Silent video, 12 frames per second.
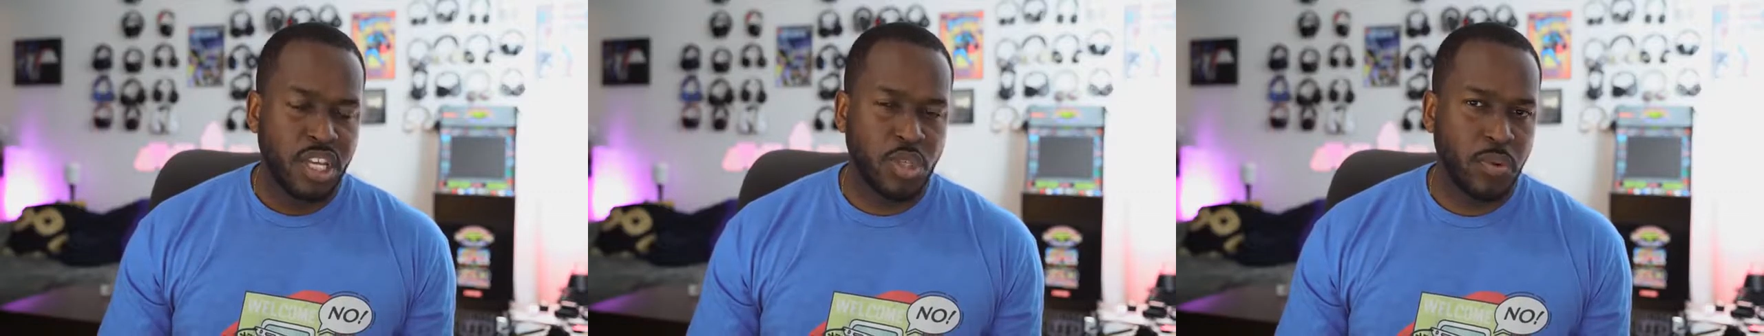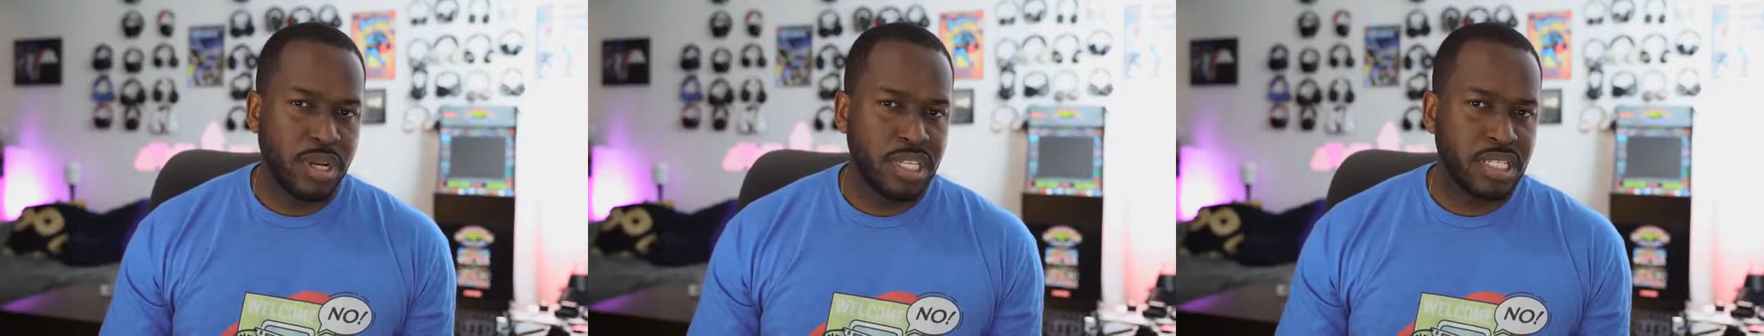a
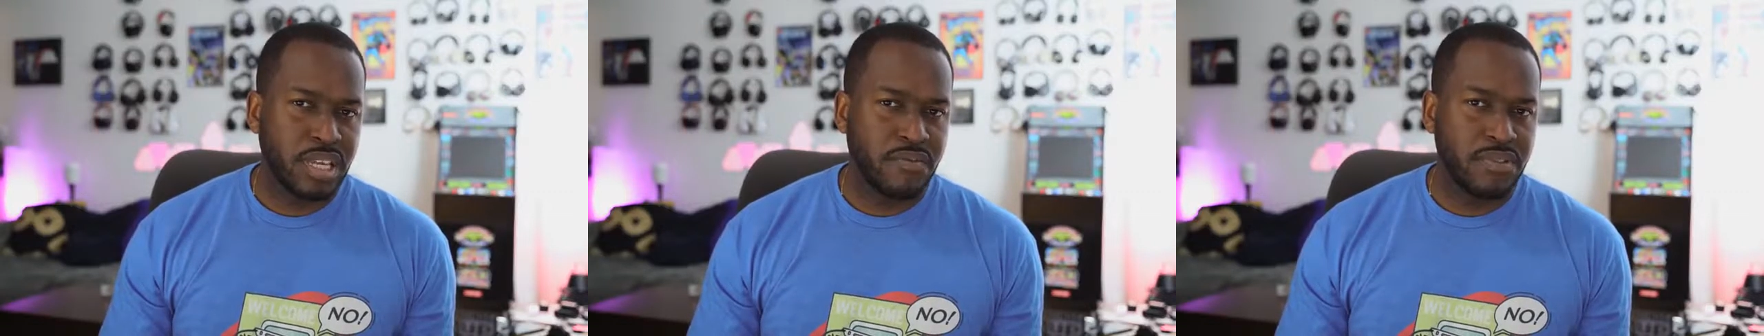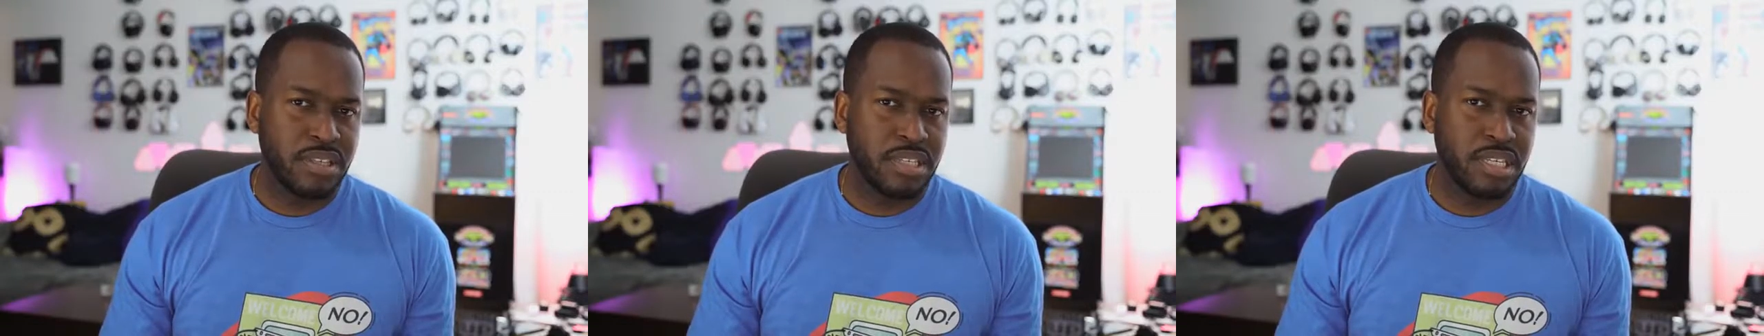
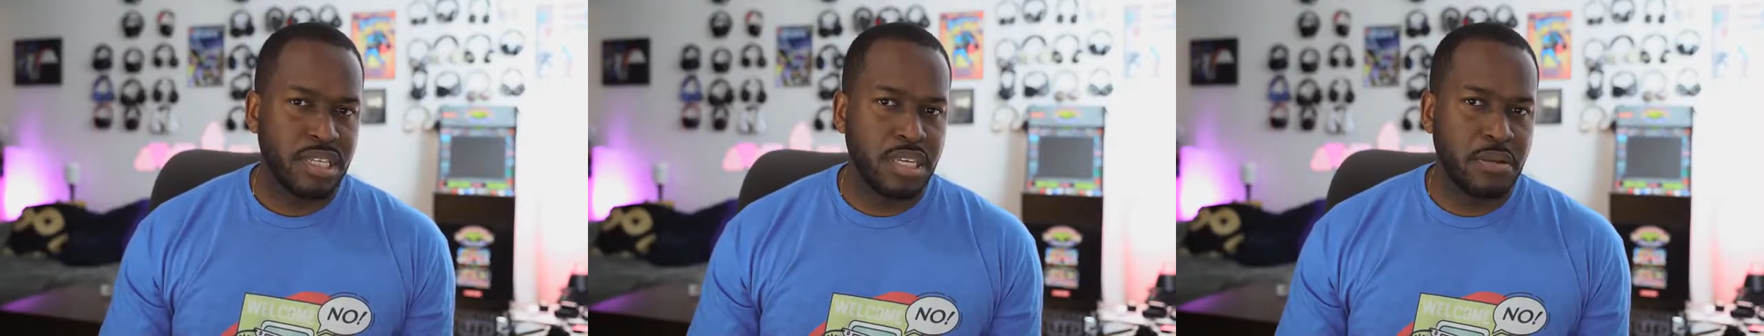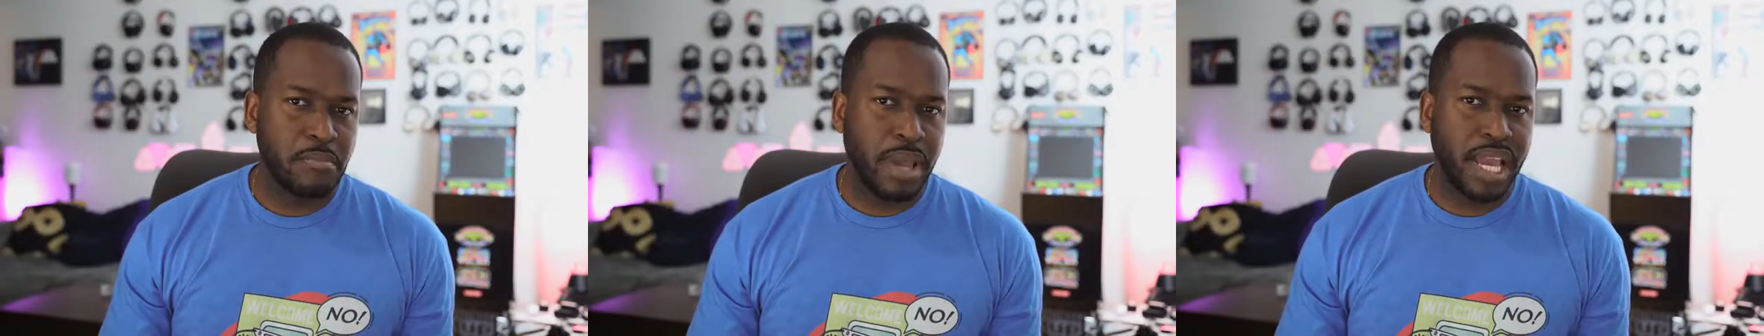
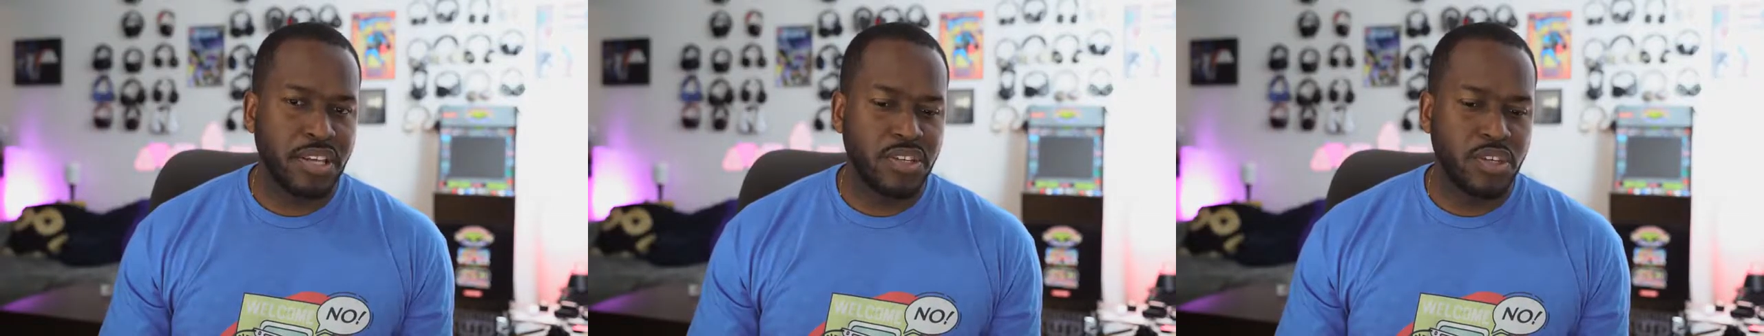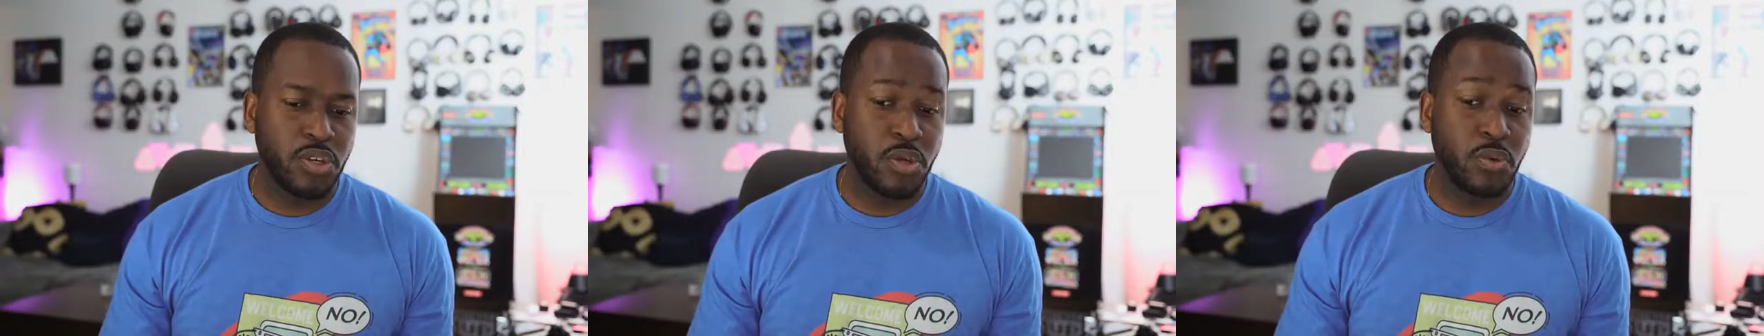2070
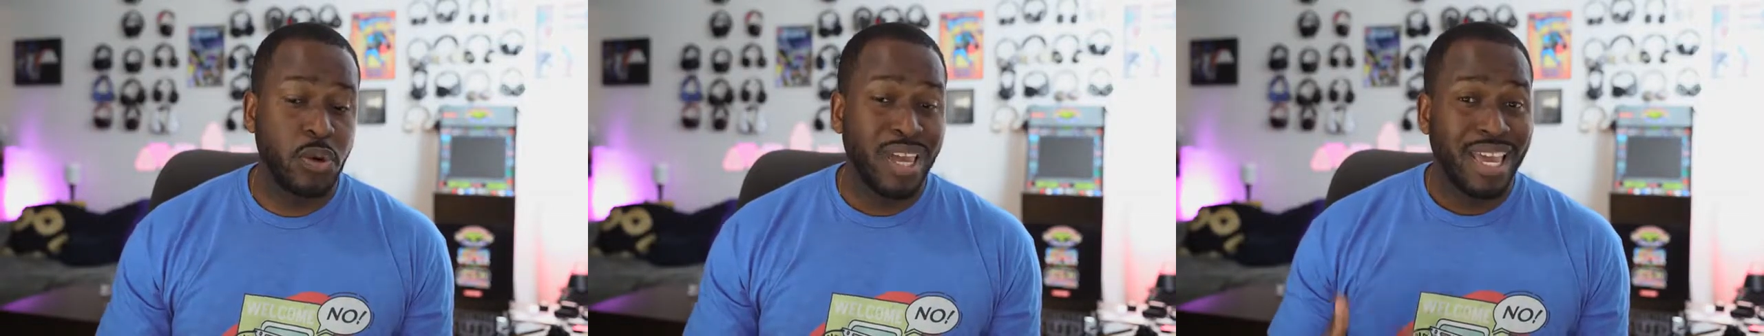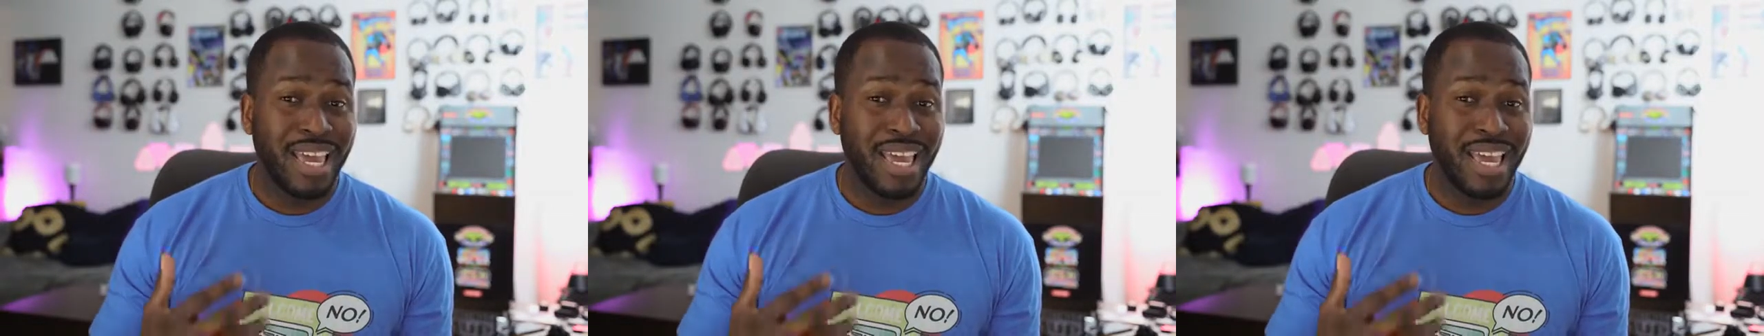Max-Q,